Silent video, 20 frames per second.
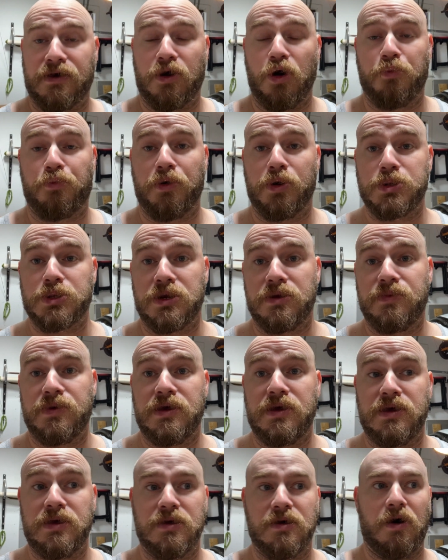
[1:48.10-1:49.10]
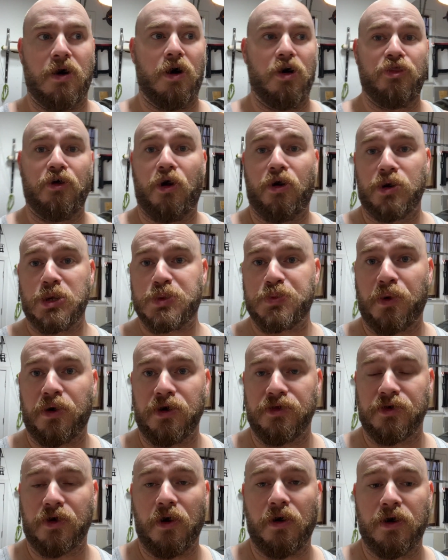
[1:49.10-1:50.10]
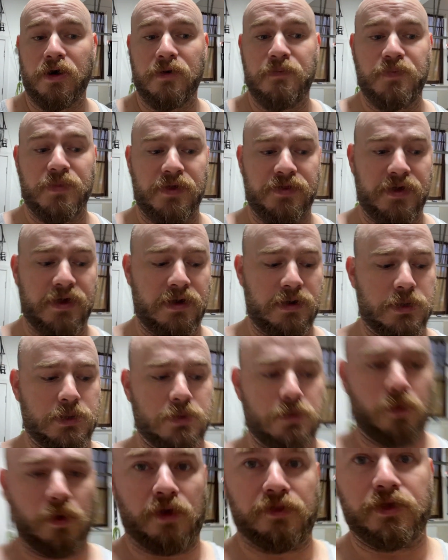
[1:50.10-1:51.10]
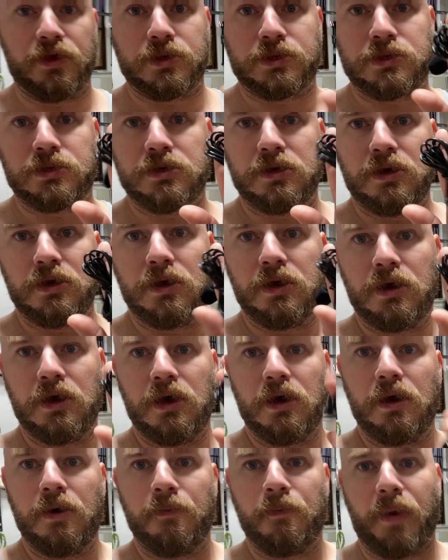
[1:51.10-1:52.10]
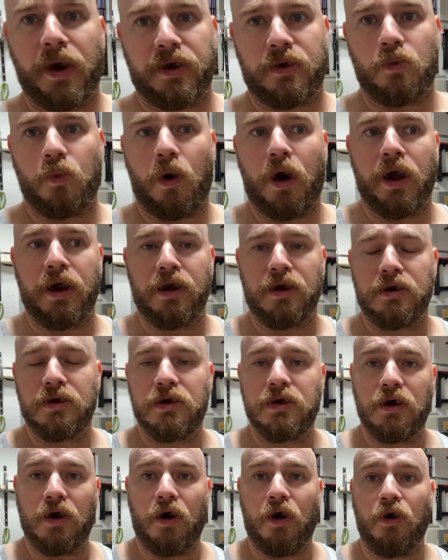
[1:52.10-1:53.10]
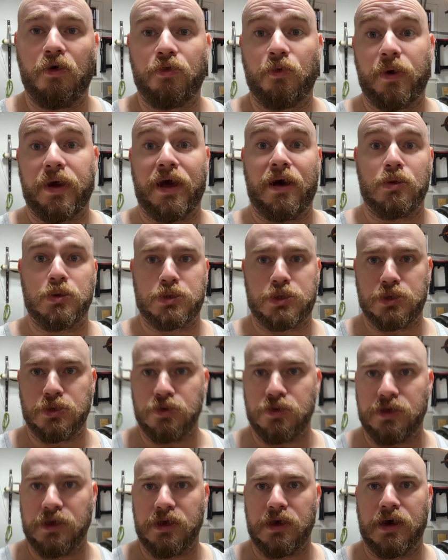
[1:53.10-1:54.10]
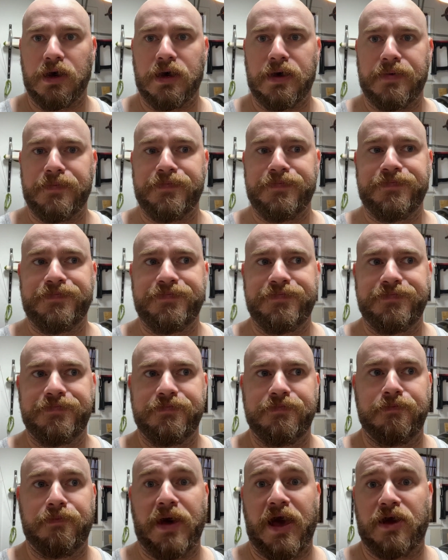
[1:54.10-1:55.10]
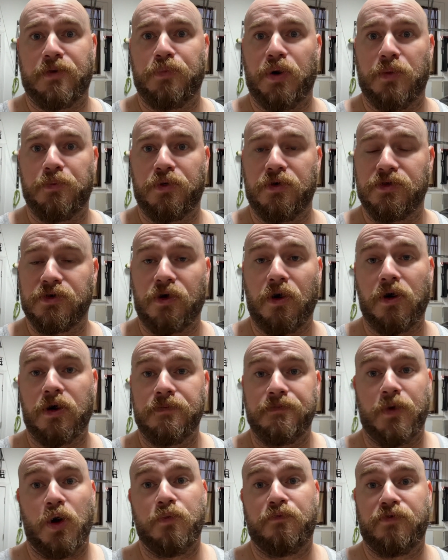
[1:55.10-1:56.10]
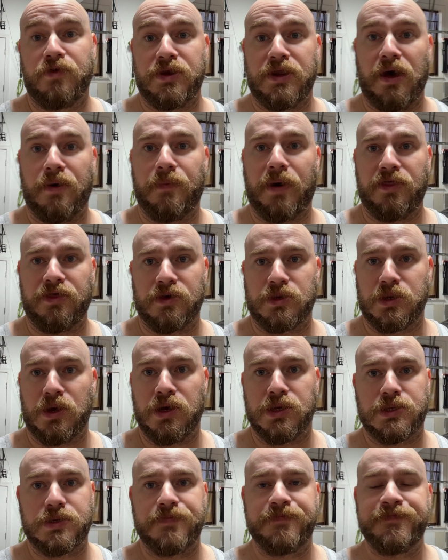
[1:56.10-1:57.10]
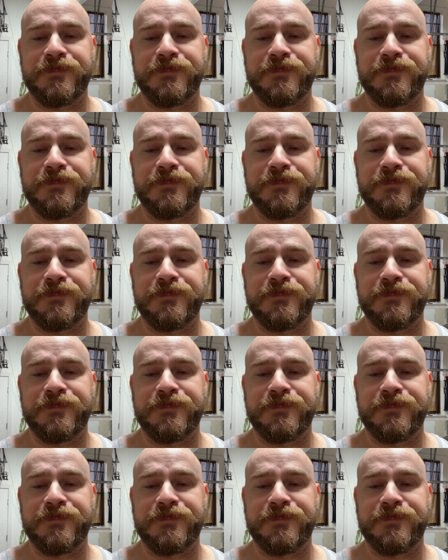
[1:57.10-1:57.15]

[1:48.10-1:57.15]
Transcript: GoPro is going to be on the harness bar in the car, and then just run this mic wire all the way out to the back bumper of the car, hopefully down by the exhaust.